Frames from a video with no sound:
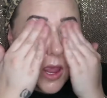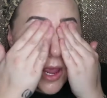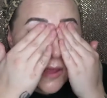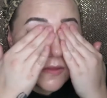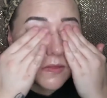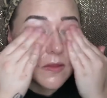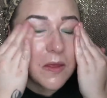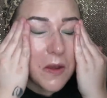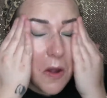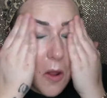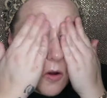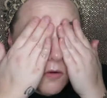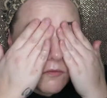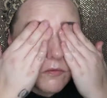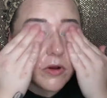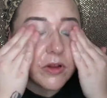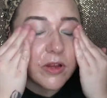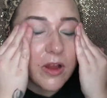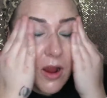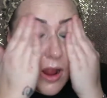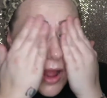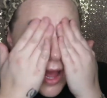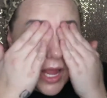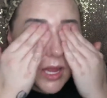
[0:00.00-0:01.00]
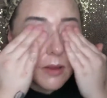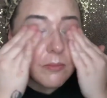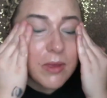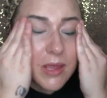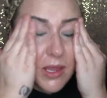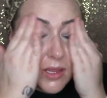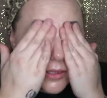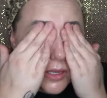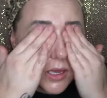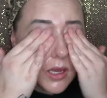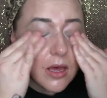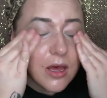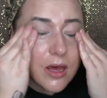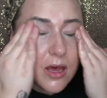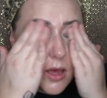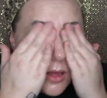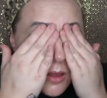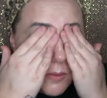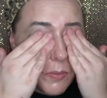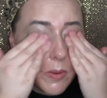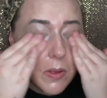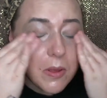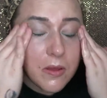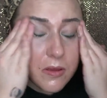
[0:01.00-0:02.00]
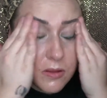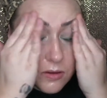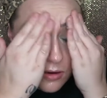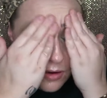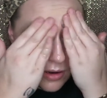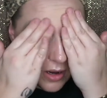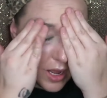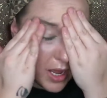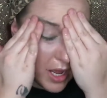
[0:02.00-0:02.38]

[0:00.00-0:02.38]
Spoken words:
And then over your eye makeup, your